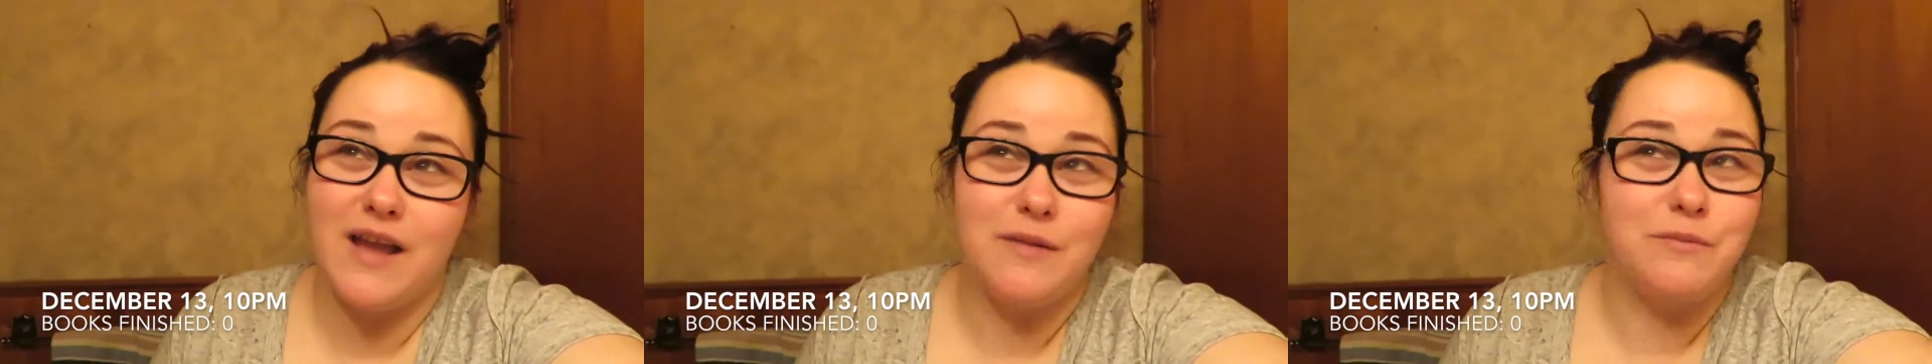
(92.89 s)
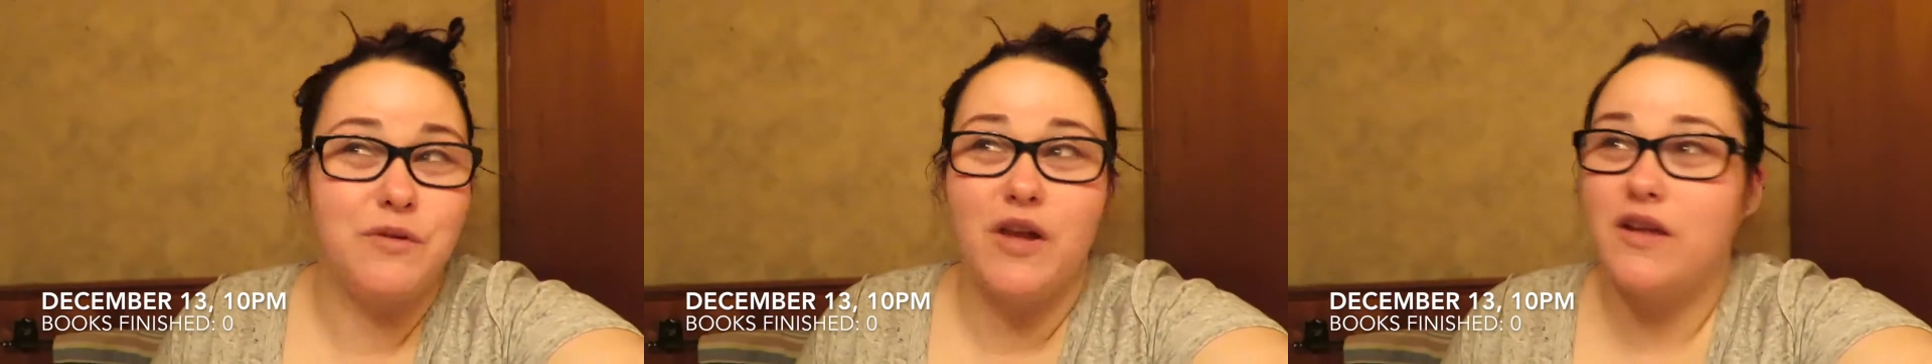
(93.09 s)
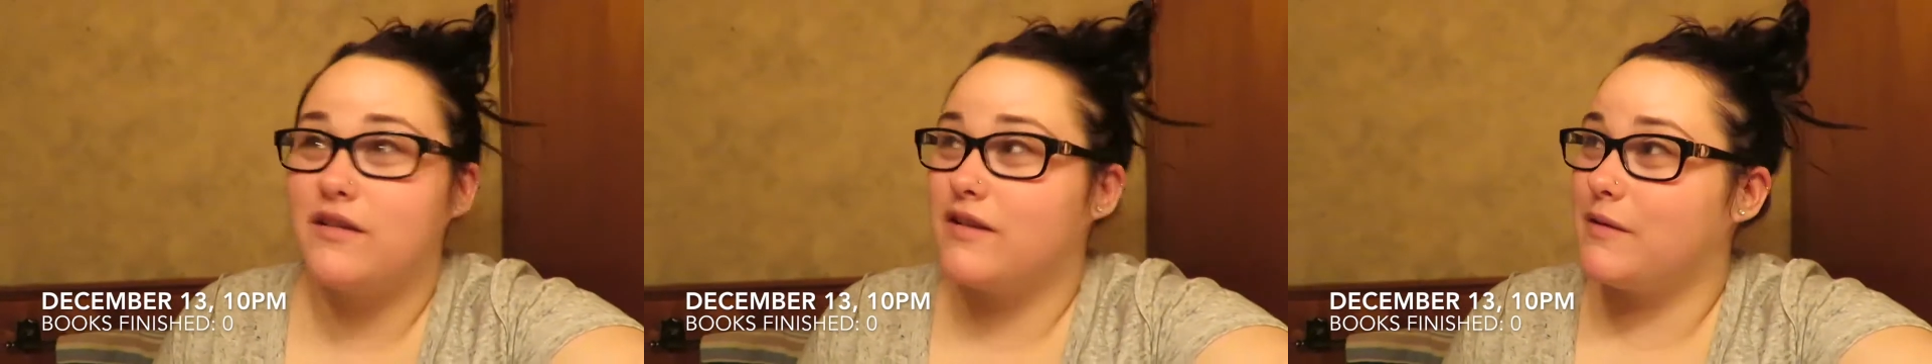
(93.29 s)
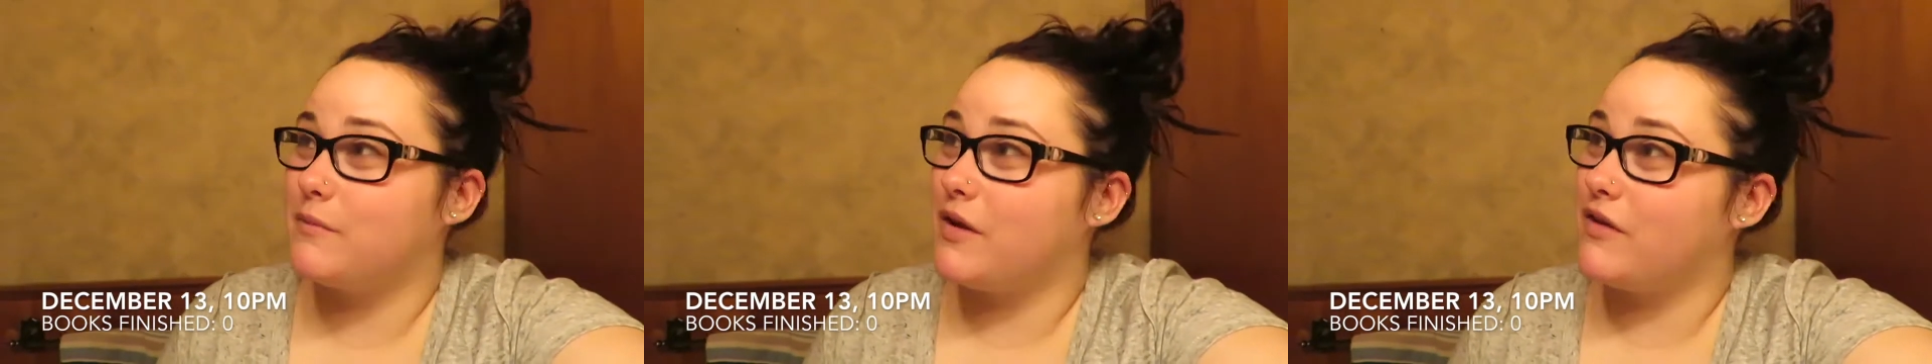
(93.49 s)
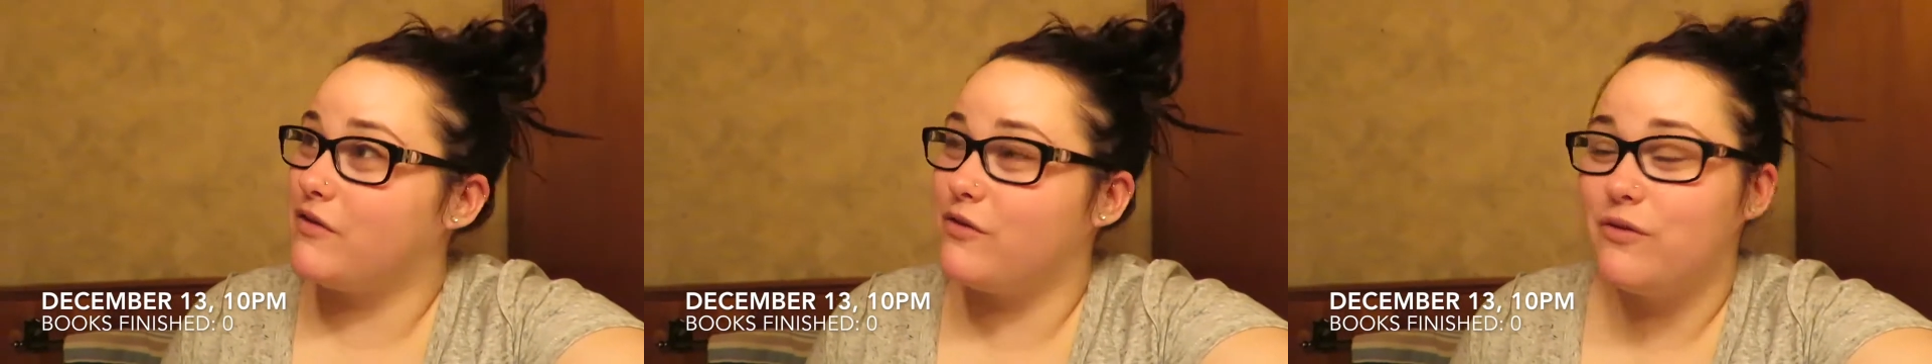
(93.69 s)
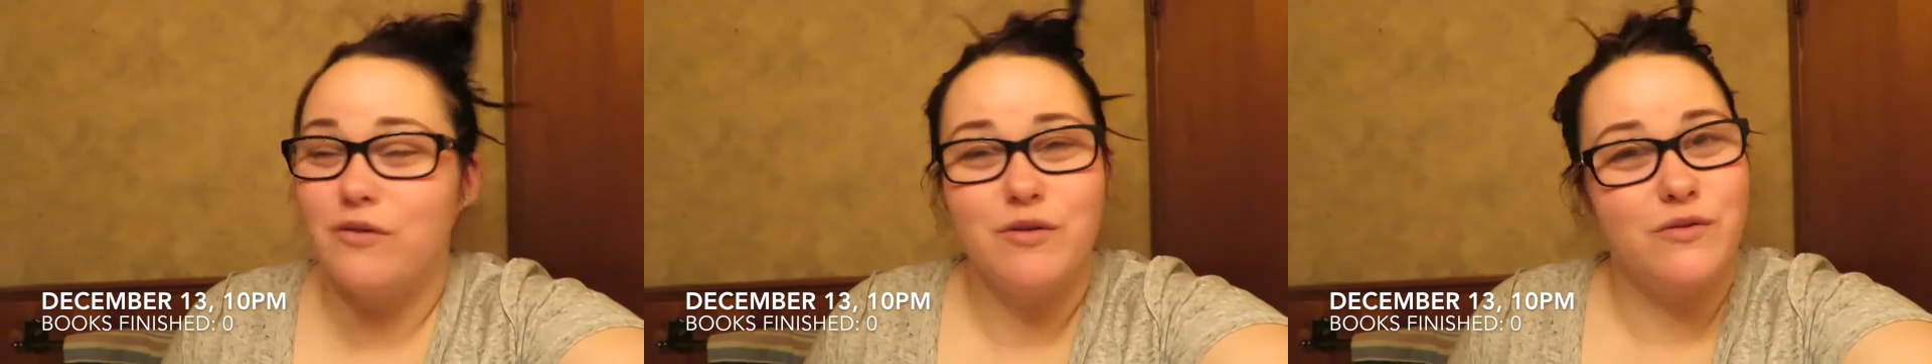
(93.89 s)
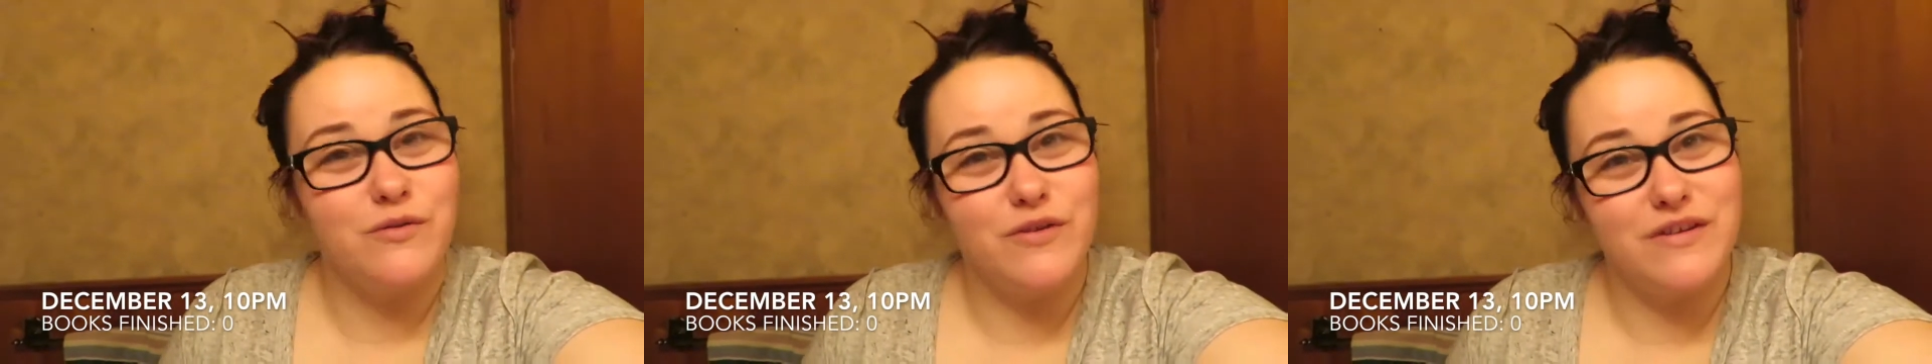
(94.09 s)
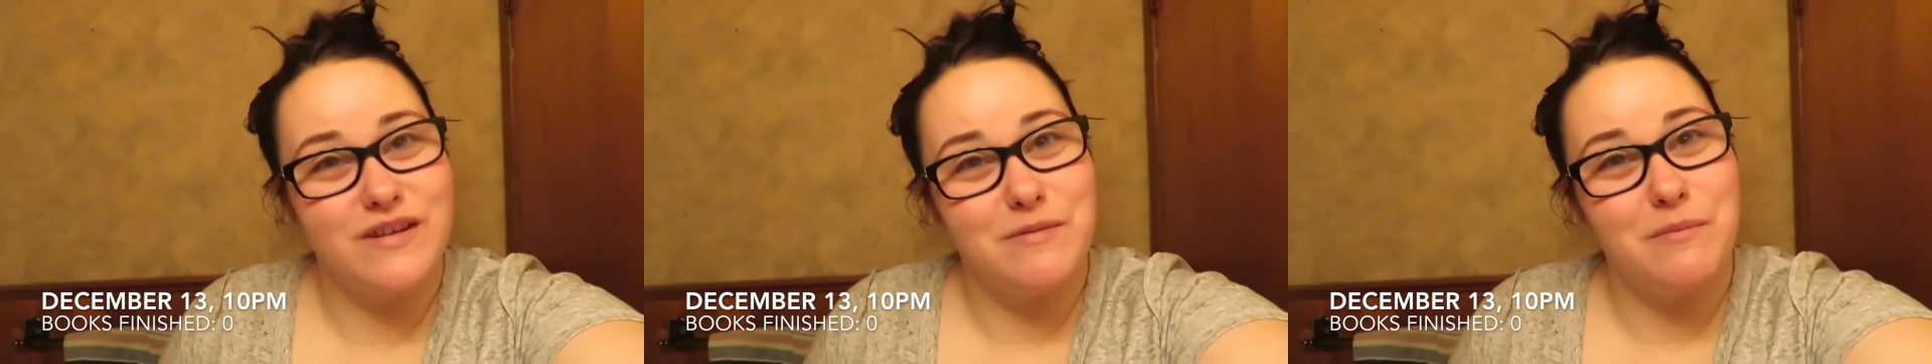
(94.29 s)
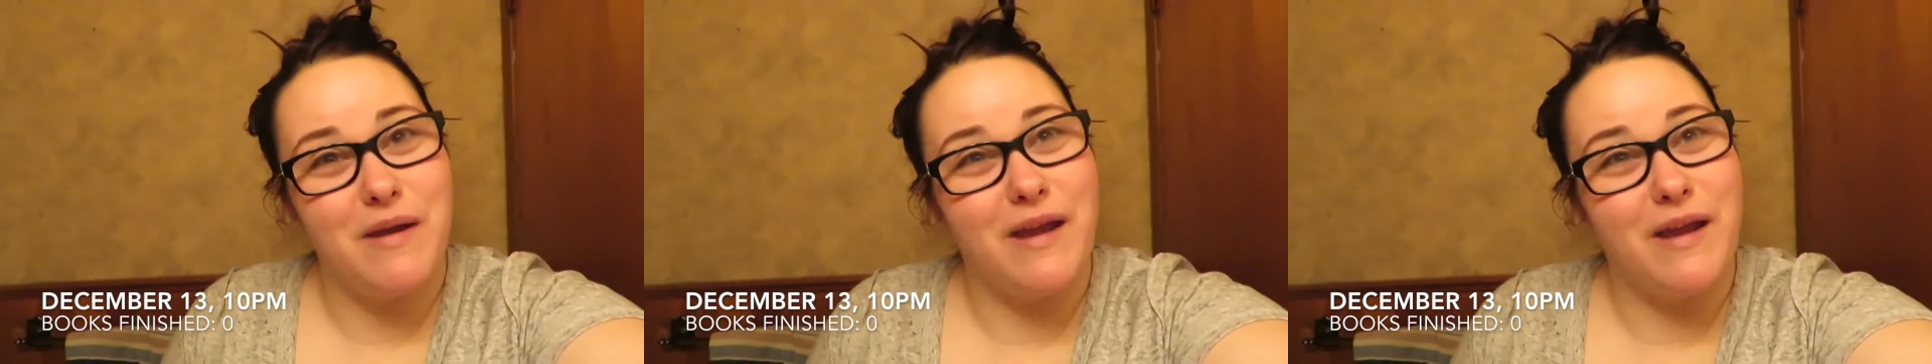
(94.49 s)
I'm not doing good for Team